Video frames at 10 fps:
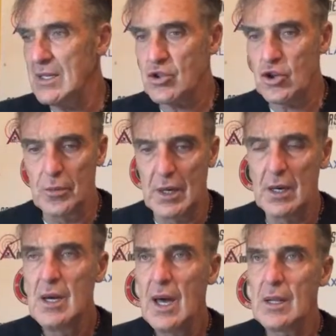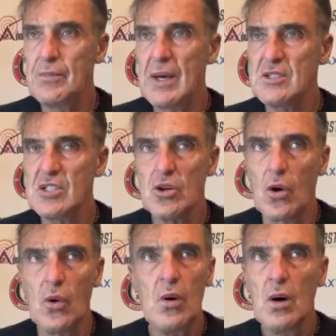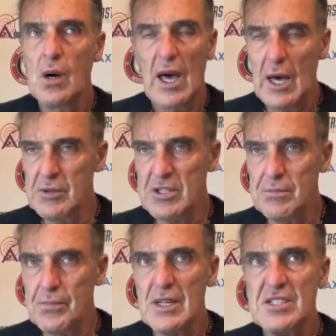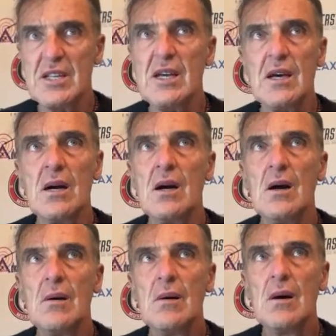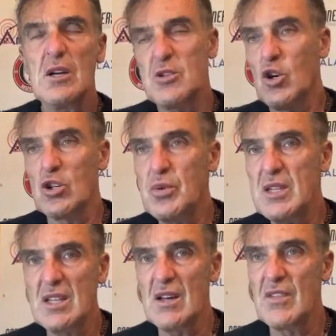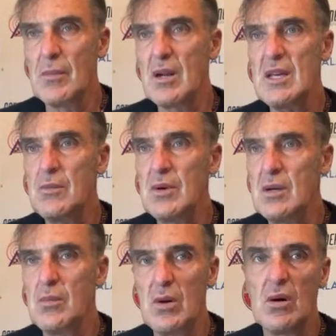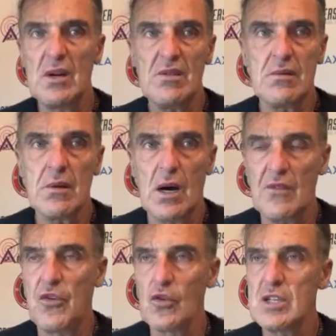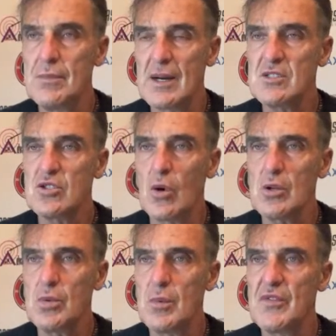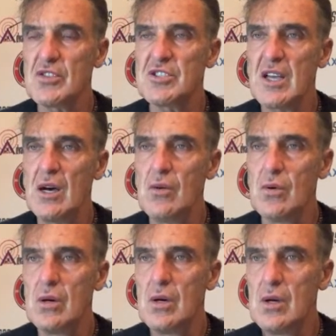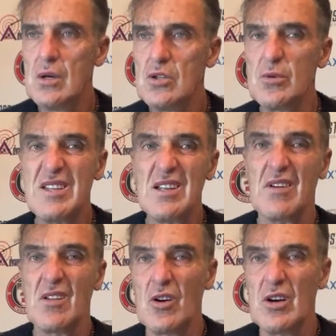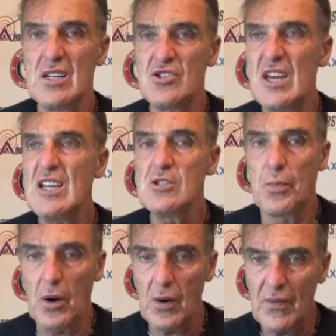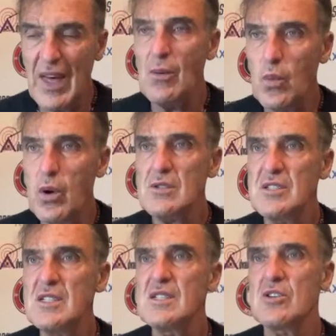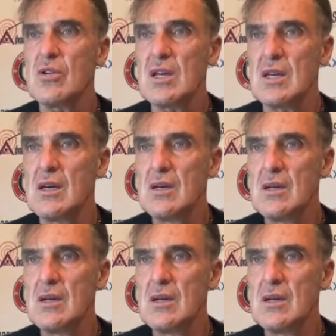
and Cooper and Pears and goal. It was simplistic. It's because we didn't have the money and we only 14-man squad when we first set out. So we didn't have a lot of change, but that worked to a degree.